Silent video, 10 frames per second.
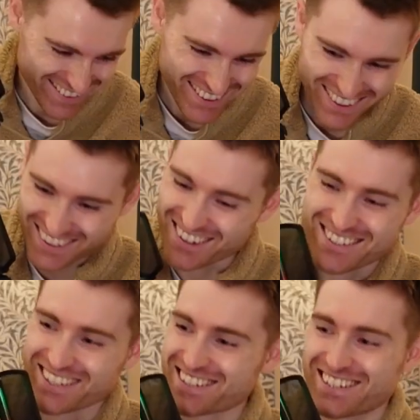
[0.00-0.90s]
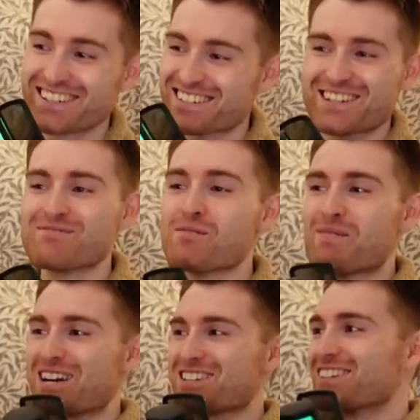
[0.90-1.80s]
it
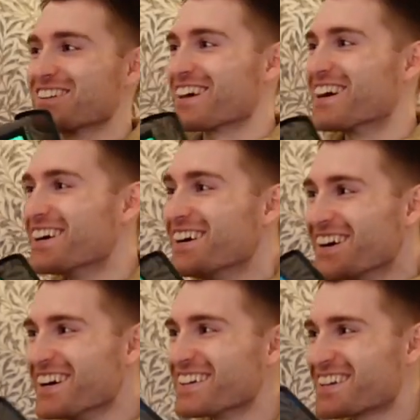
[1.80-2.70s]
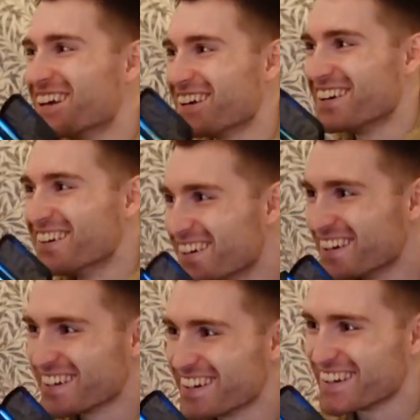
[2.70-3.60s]
more passionately than
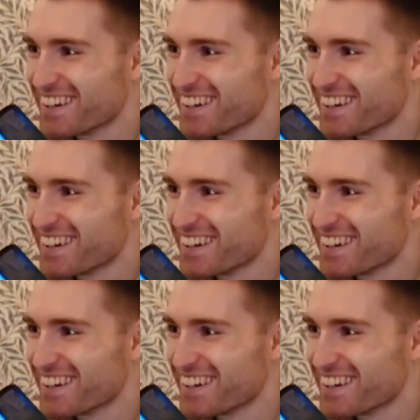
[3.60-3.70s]
that.